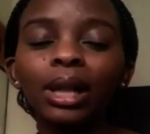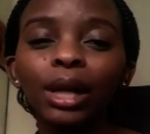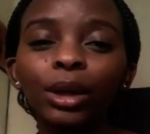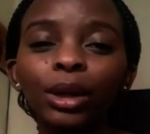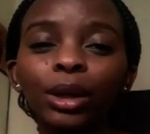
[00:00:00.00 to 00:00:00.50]

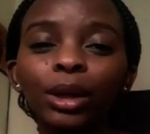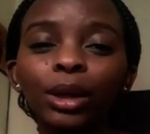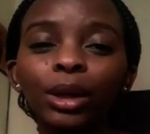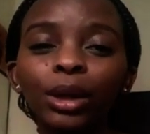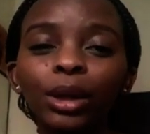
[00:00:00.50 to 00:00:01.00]
also be a
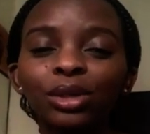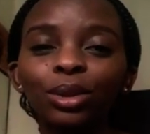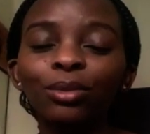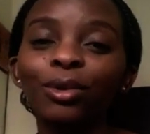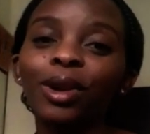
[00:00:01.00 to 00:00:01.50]
representation
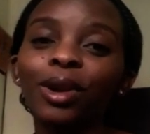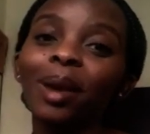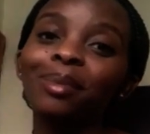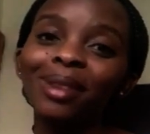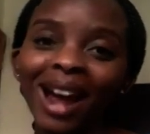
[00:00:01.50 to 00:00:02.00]
for our
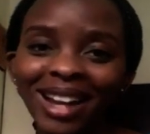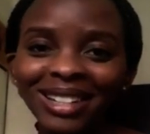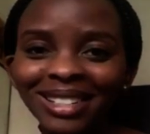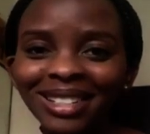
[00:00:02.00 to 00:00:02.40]
brands,